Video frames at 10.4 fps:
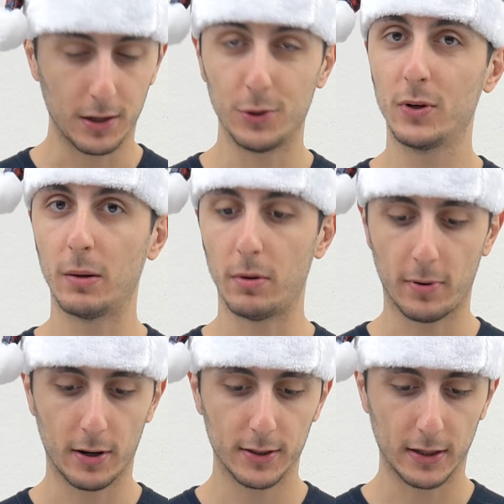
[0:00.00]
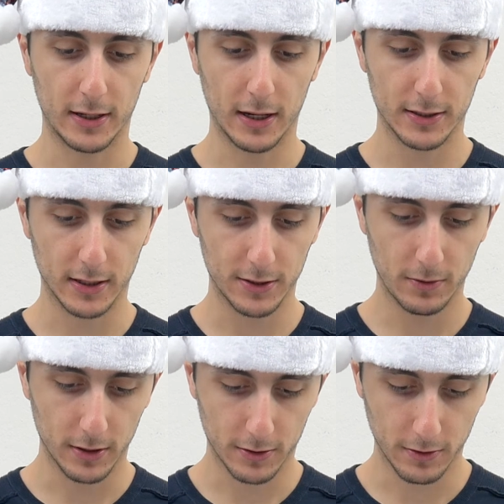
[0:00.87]
and they do come apart, I guess.
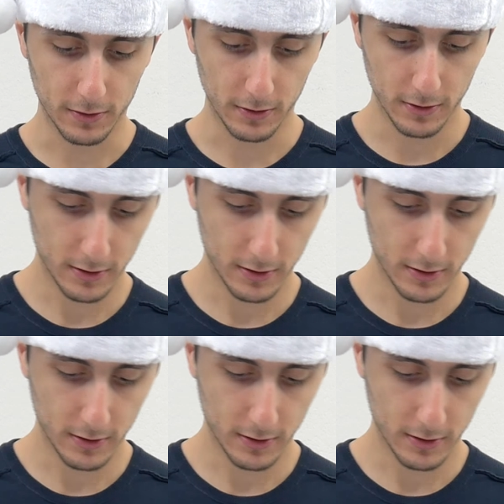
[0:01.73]
That's really cool.